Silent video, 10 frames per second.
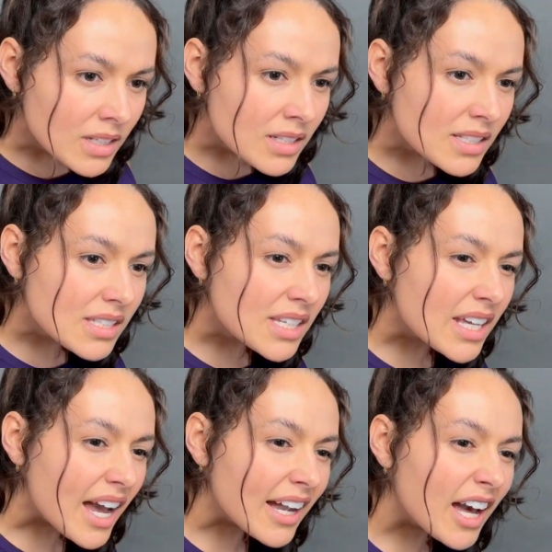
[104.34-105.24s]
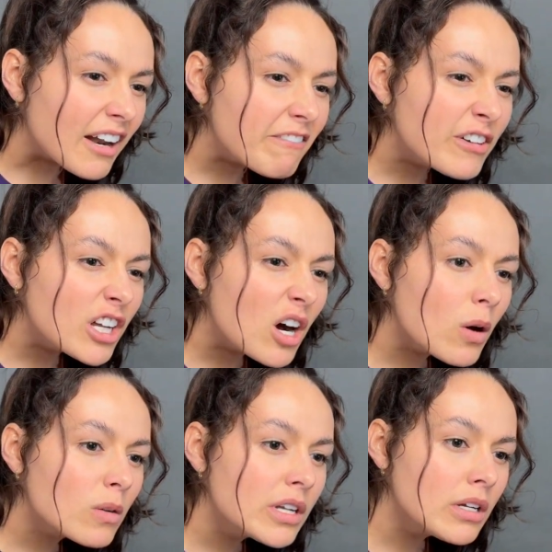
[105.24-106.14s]
See, I got a
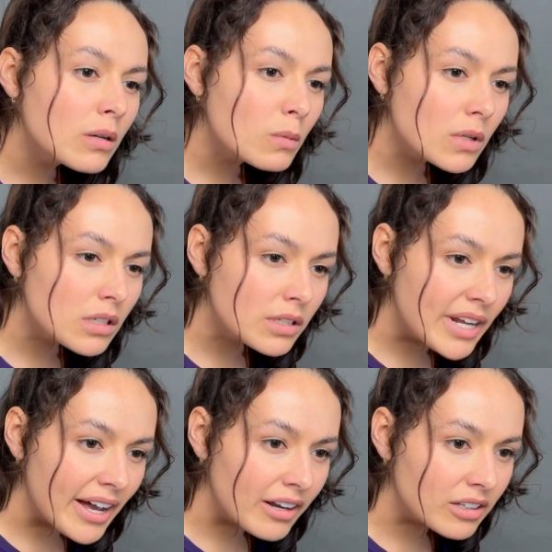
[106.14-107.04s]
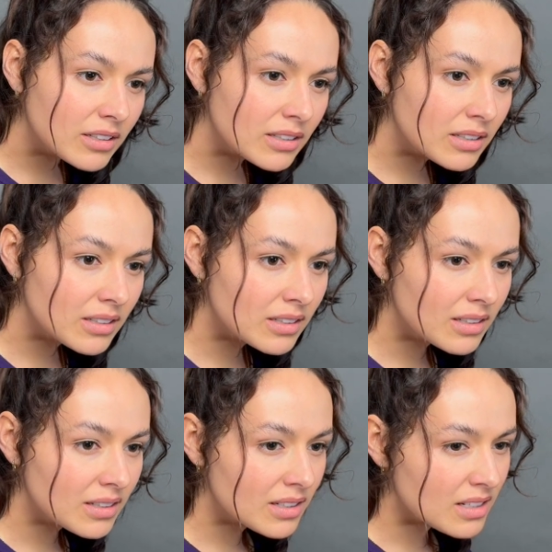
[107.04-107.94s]
foothold in your world now.
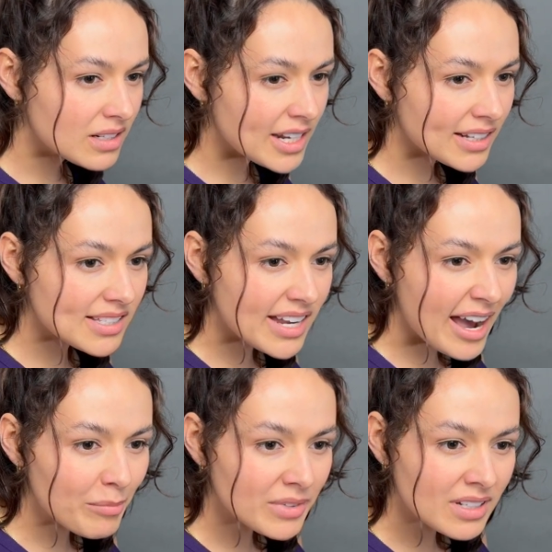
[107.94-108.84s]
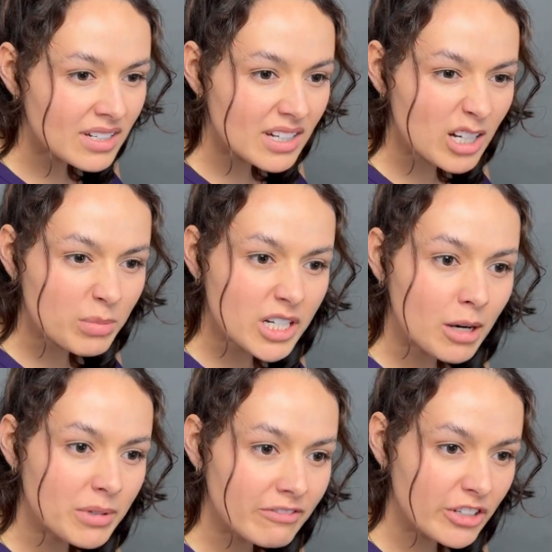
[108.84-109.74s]
Next time, I'm
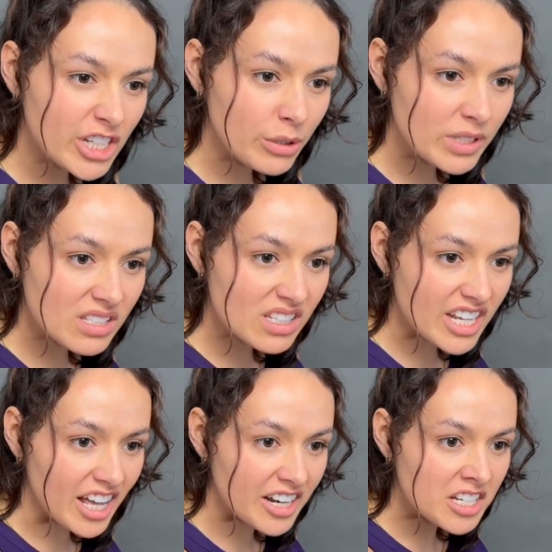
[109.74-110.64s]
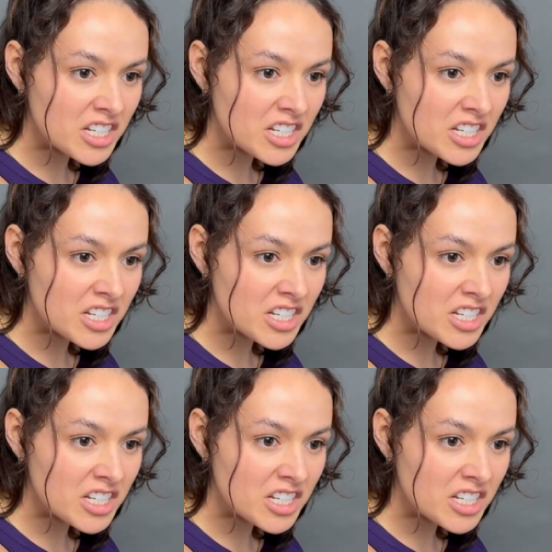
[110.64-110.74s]
coming for you instead.